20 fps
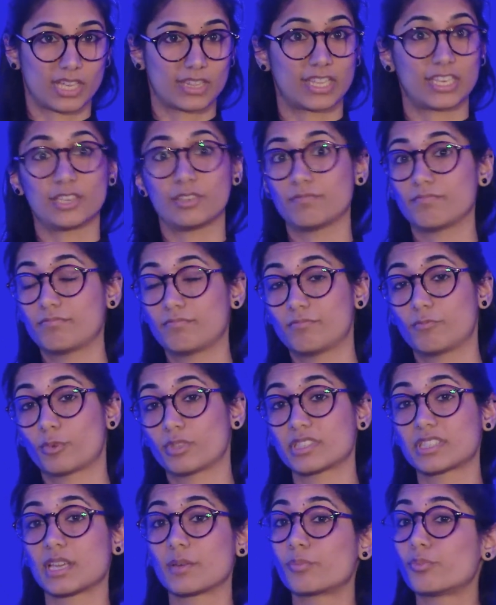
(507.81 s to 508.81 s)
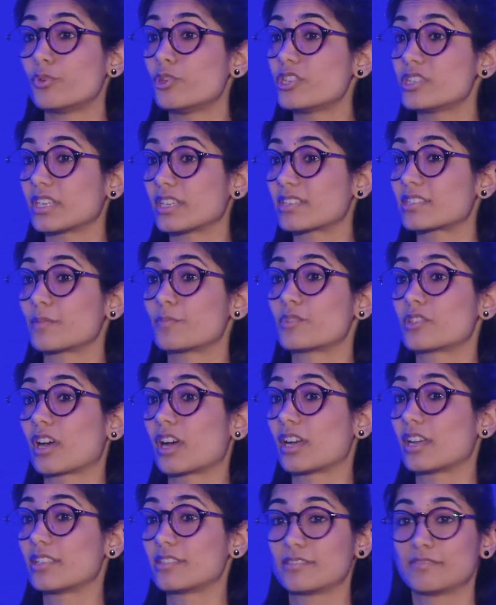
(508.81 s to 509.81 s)
And then once their bruising has
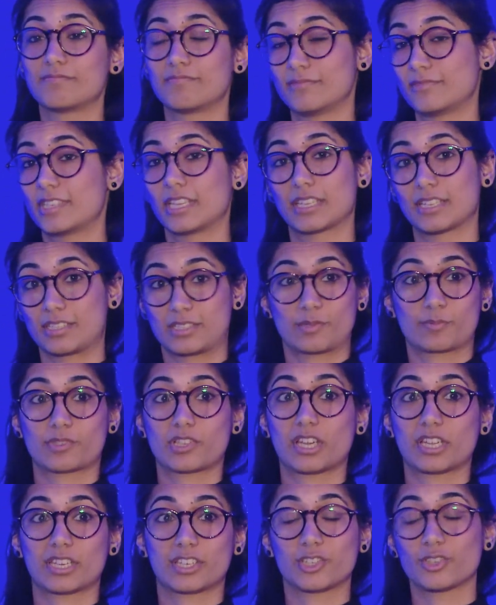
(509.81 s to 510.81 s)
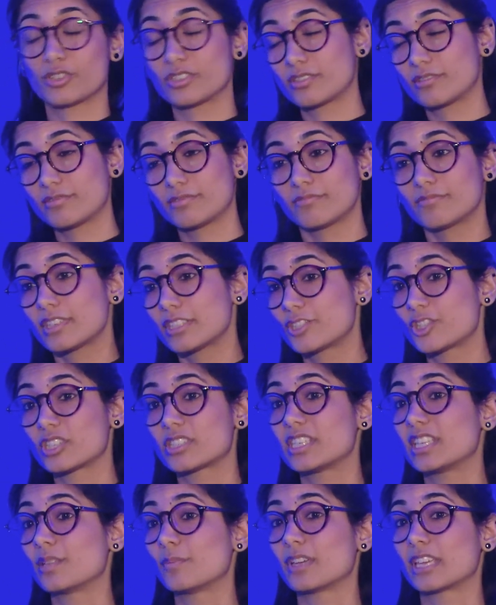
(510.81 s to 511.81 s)
subsided, you
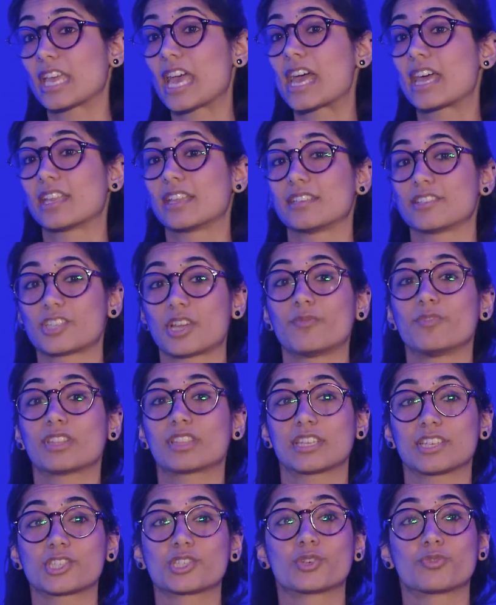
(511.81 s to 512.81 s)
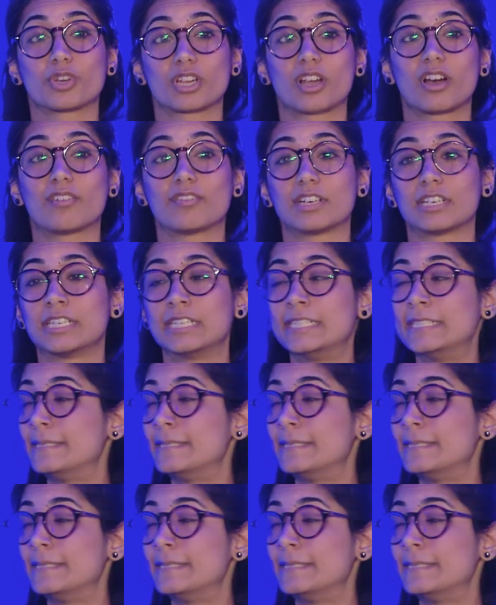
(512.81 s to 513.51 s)
just see them again, and generally things should recover.